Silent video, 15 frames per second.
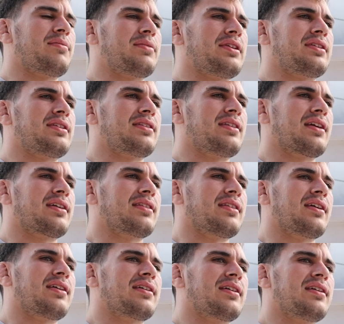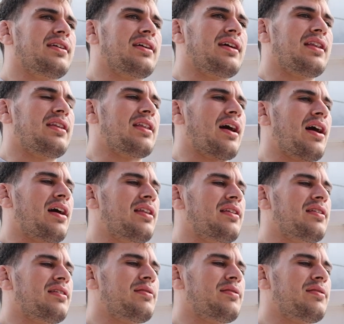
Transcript: million that can like not